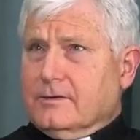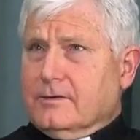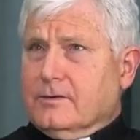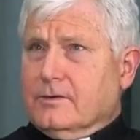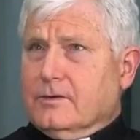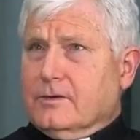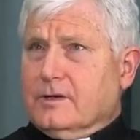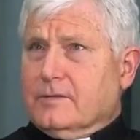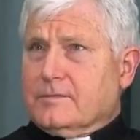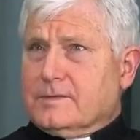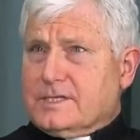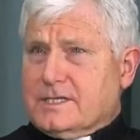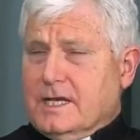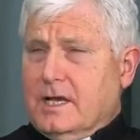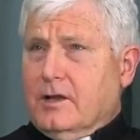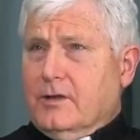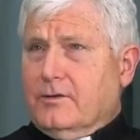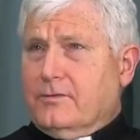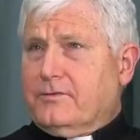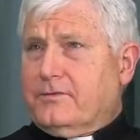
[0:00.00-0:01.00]
who
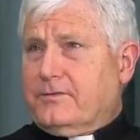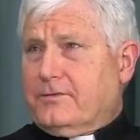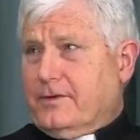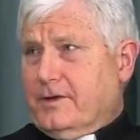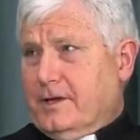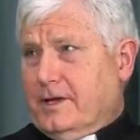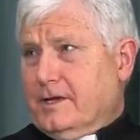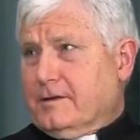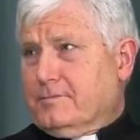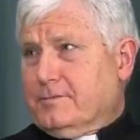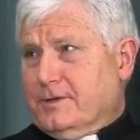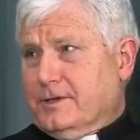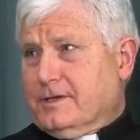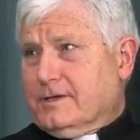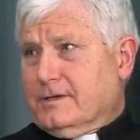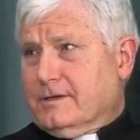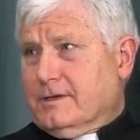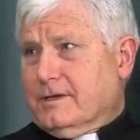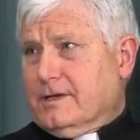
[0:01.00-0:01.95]
himself had been